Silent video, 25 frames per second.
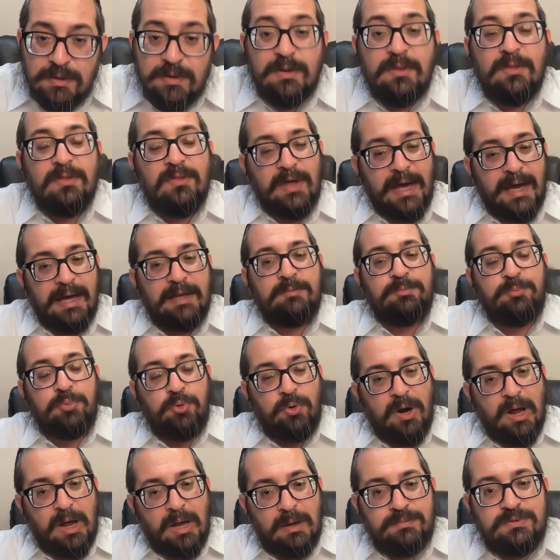That
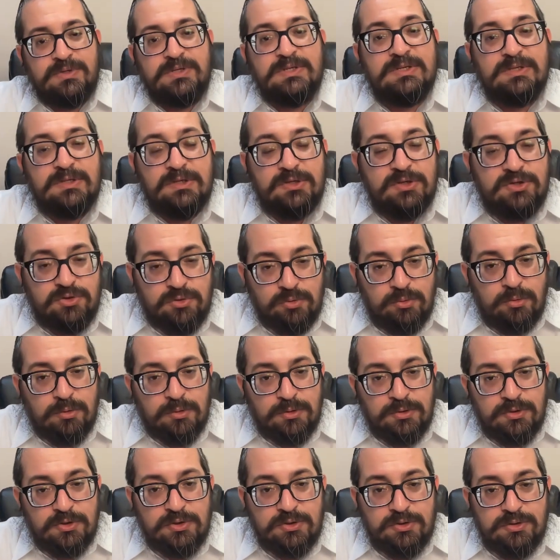perhaps is the
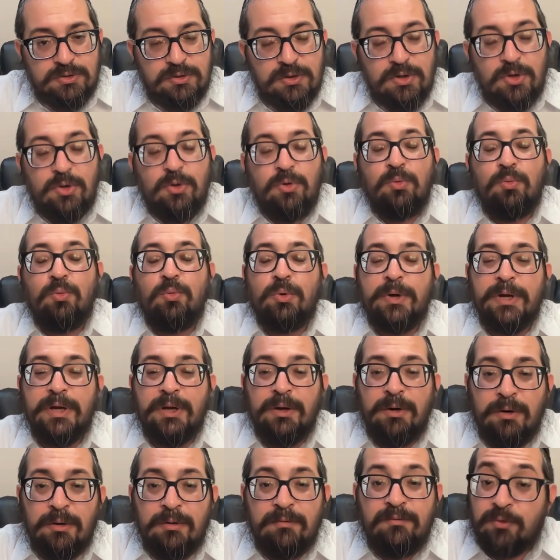source
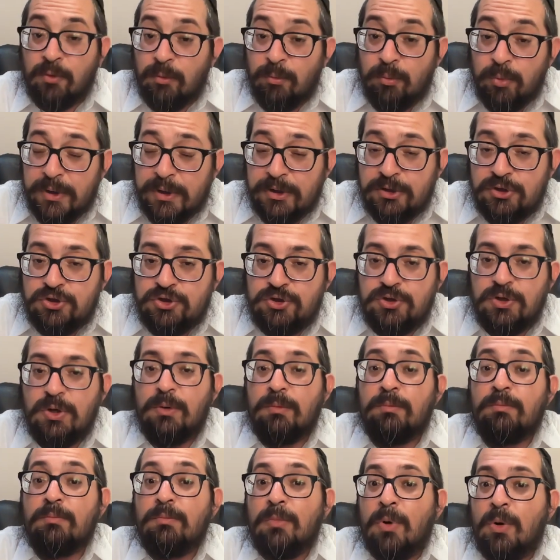from which
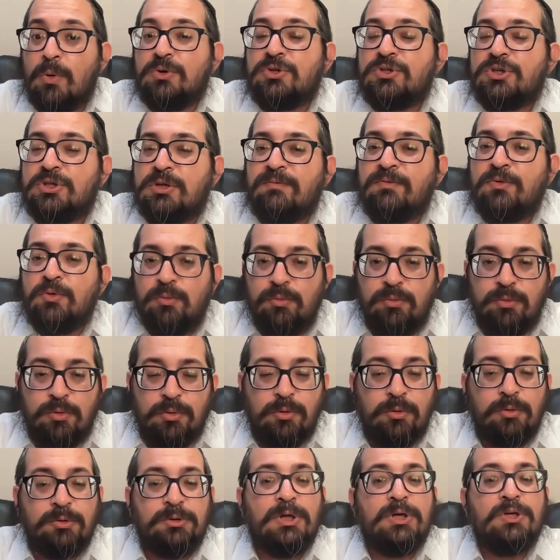most of the
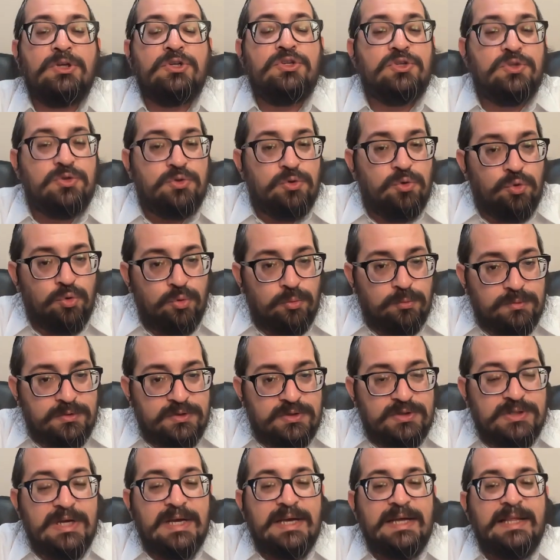world
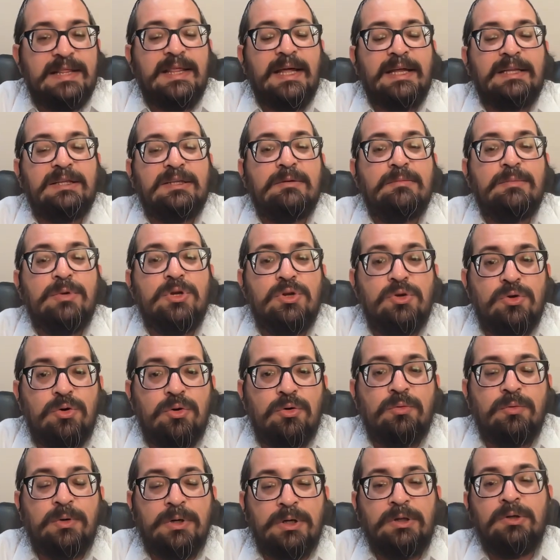assumes that the
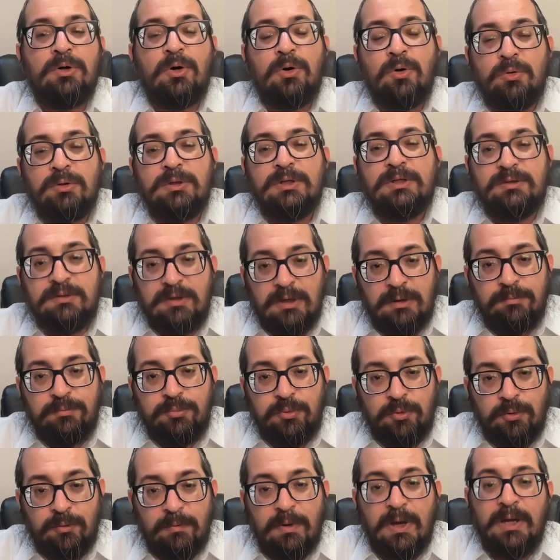menorah in the Holy
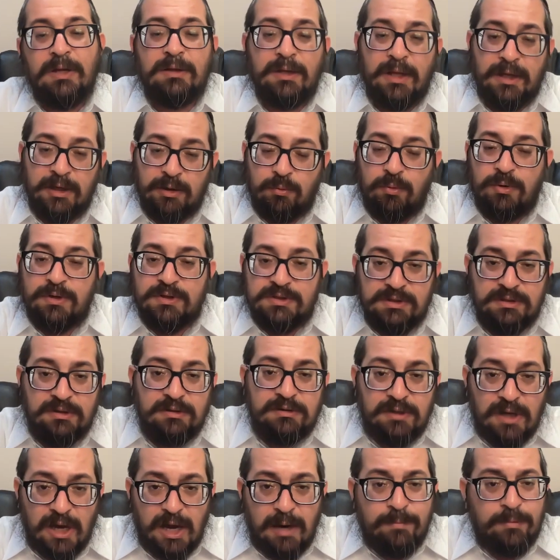Temple, and likewise in the
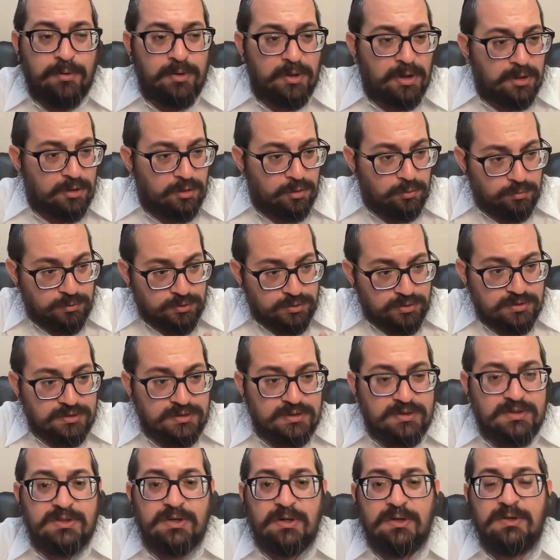tabernacle, which is
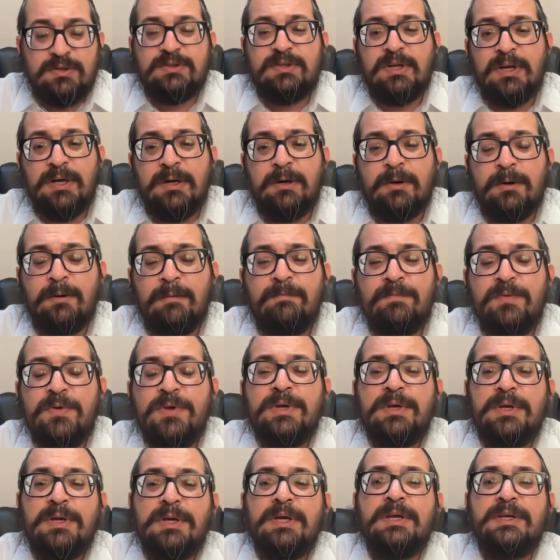discussed here,
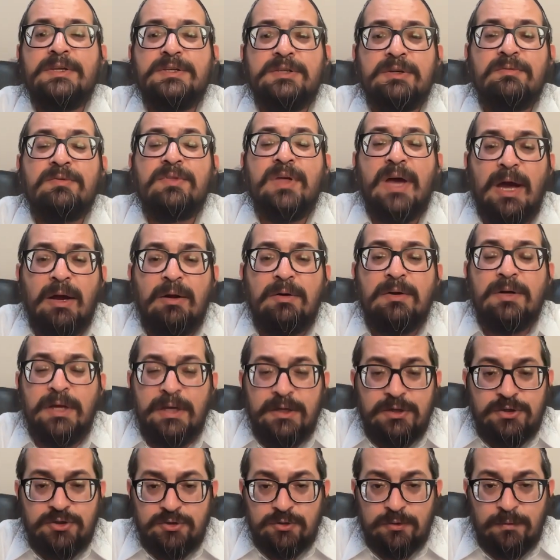is of that
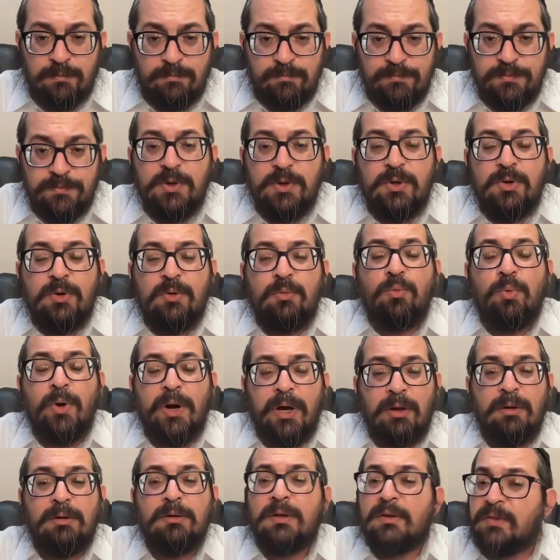nature.
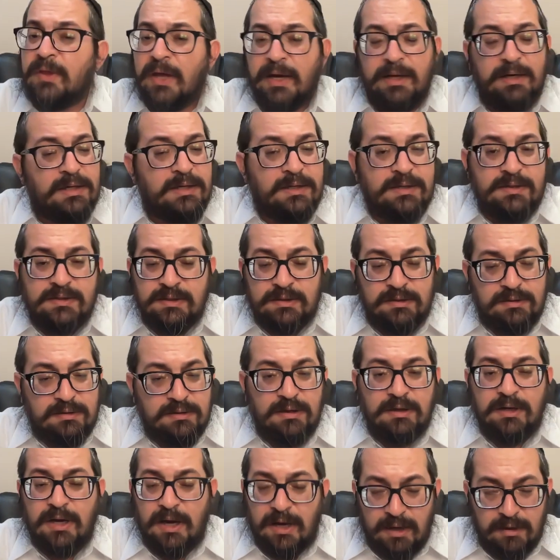Well, that isn't the
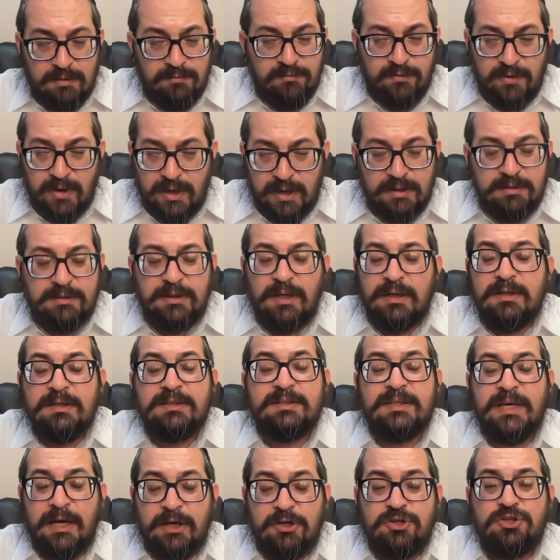fact. That is
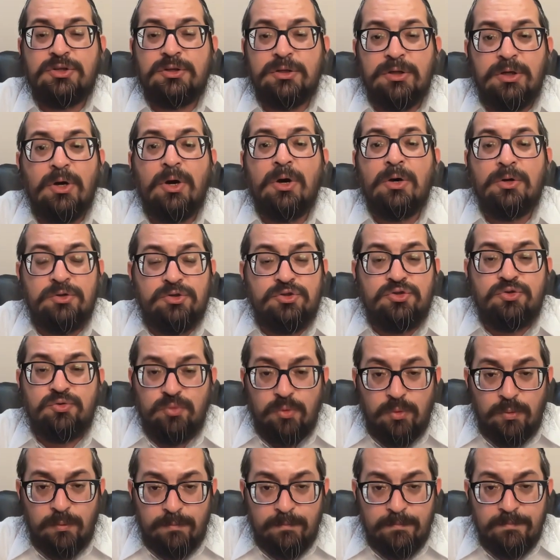actually
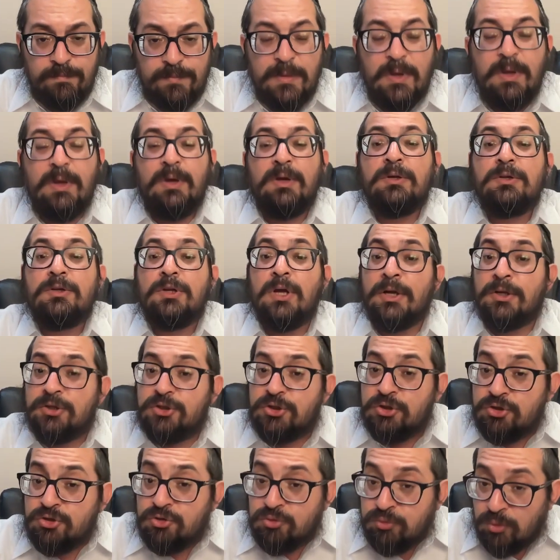untrue. It's
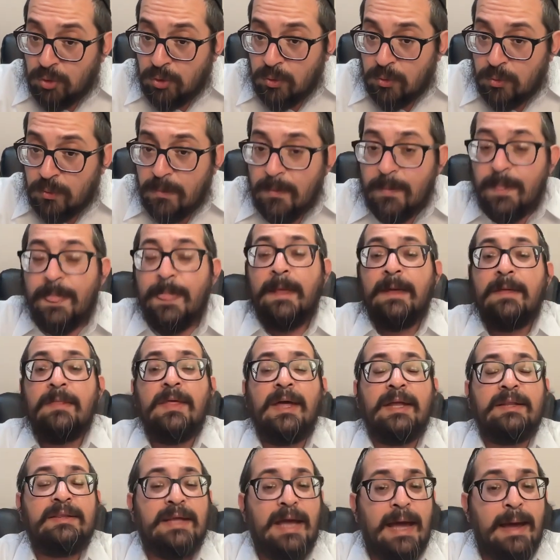true
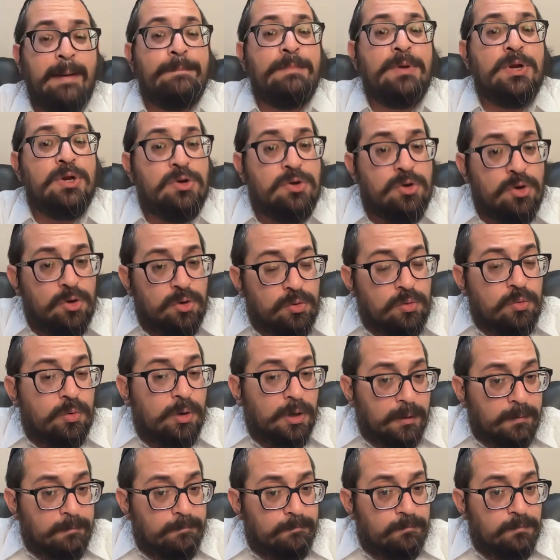that that
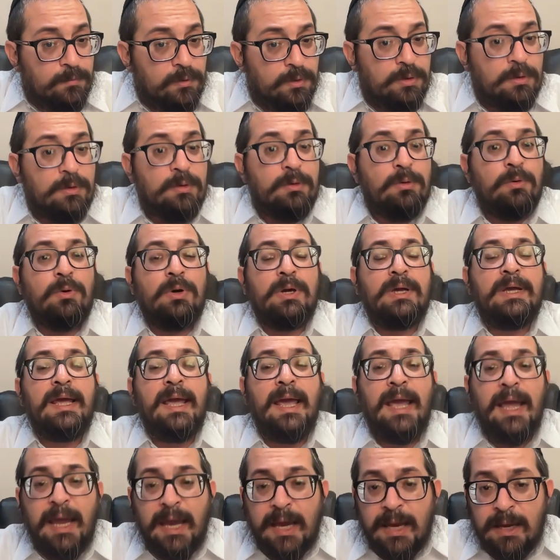menorah
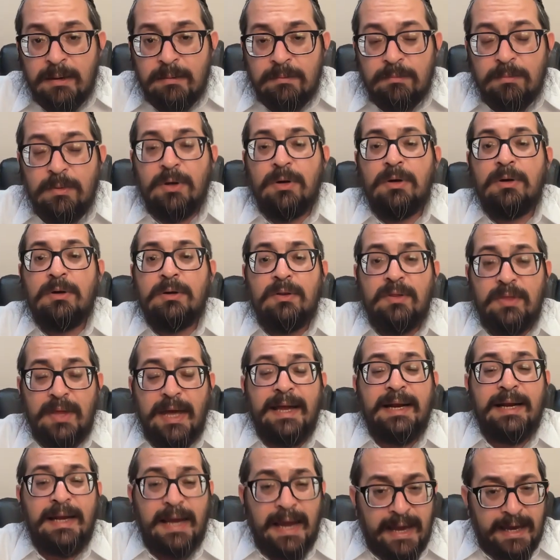came,
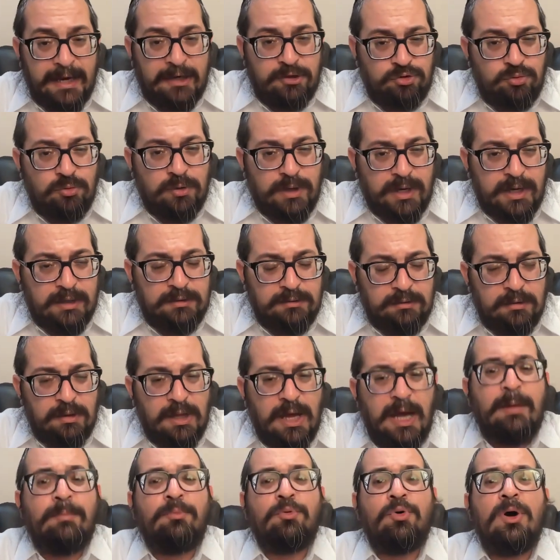that actual
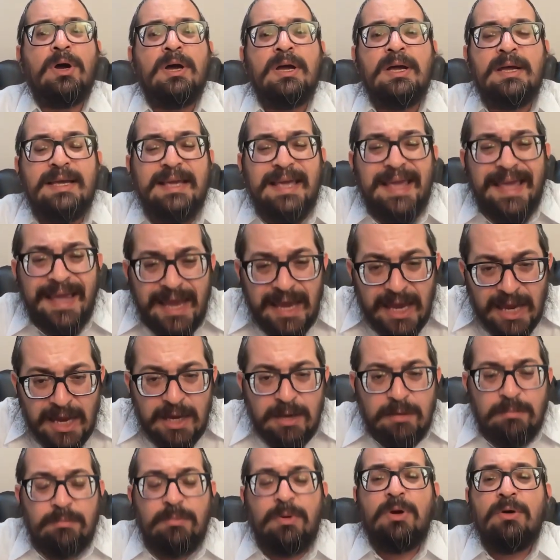candelabra
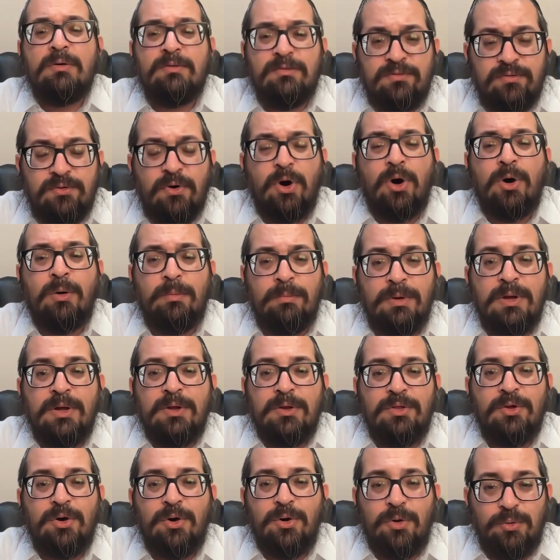came from
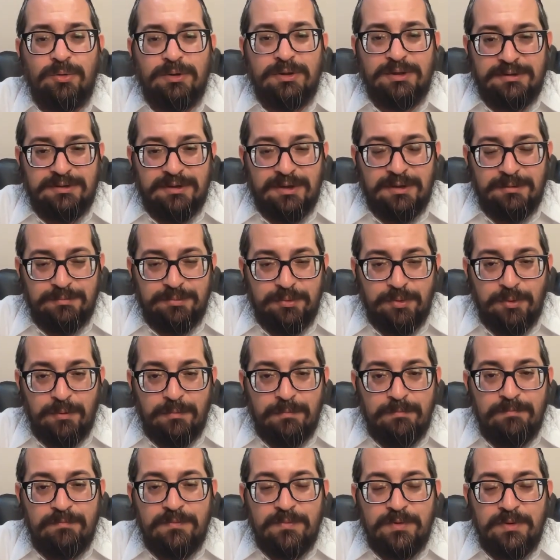the Holy Temple
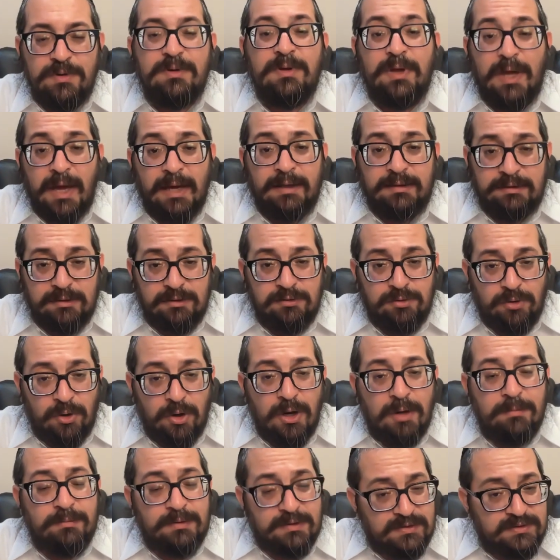at the
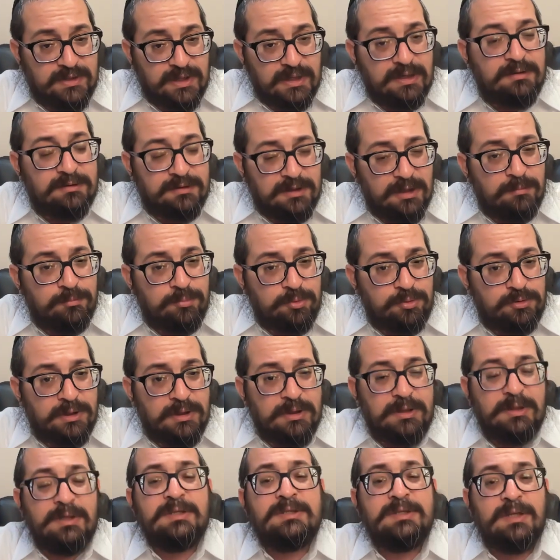time, the Second Temple, that
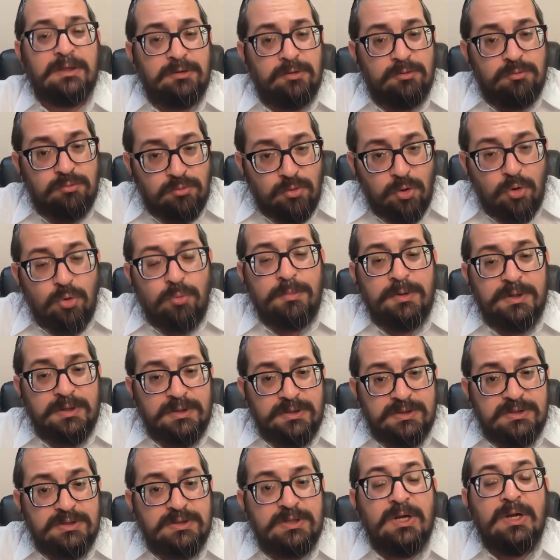is, that the
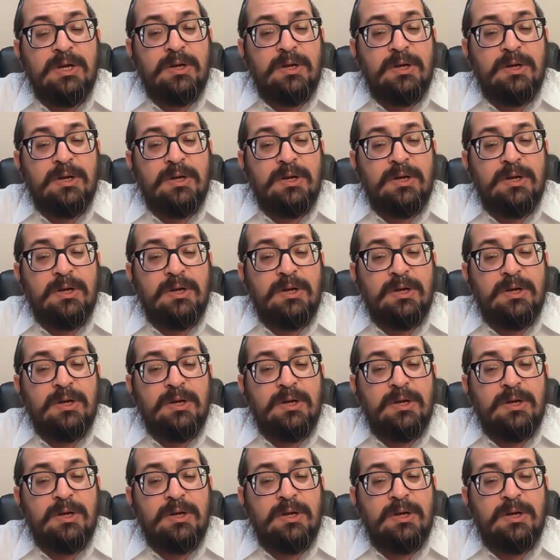Romans